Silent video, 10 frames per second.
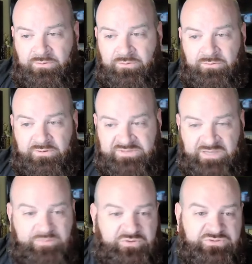A
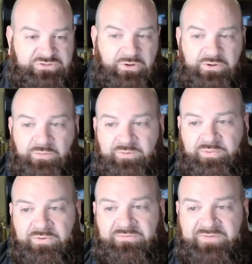team shoots
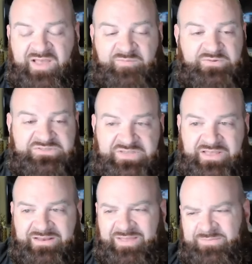
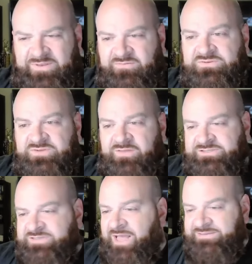31.5%. I mean, if you saw the
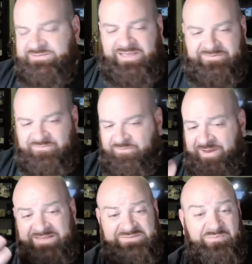shots that
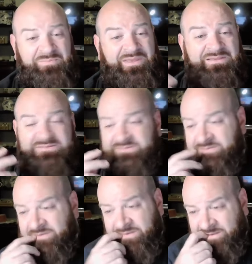France missed,
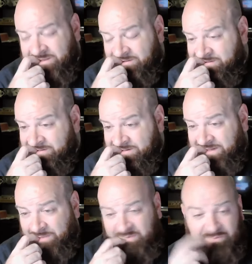
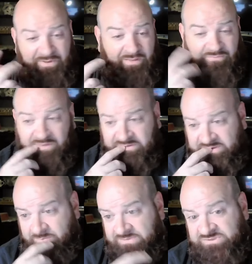I mean, beyond the fact
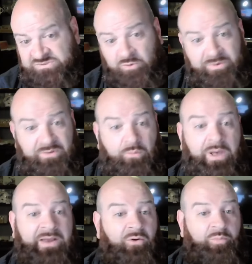that they missed so many
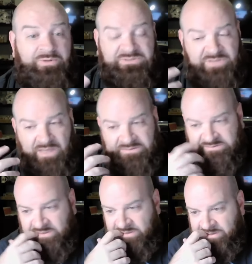wide open
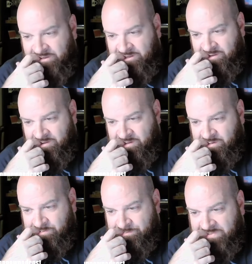shots,
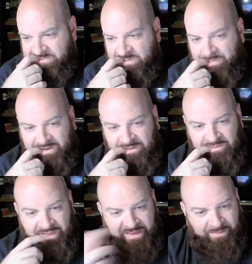but the amount
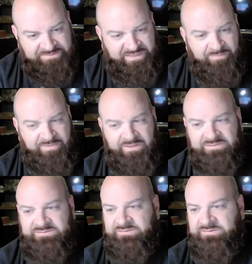of layups they
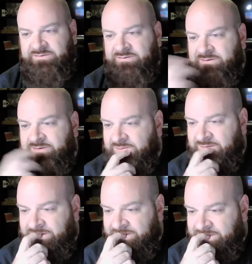missed,
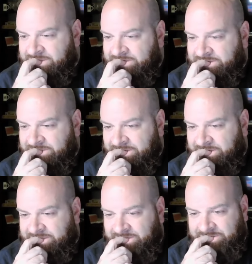
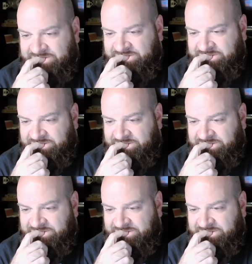you know,